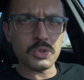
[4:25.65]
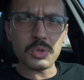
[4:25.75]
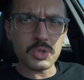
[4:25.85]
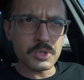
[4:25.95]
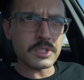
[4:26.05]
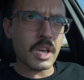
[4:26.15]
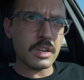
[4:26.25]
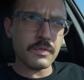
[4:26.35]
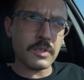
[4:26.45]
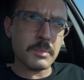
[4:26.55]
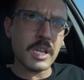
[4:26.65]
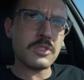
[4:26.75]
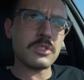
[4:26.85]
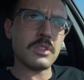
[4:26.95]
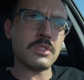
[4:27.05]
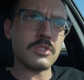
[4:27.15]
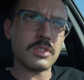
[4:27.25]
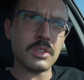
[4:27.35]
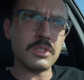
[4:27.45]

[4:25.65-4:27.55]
use that information to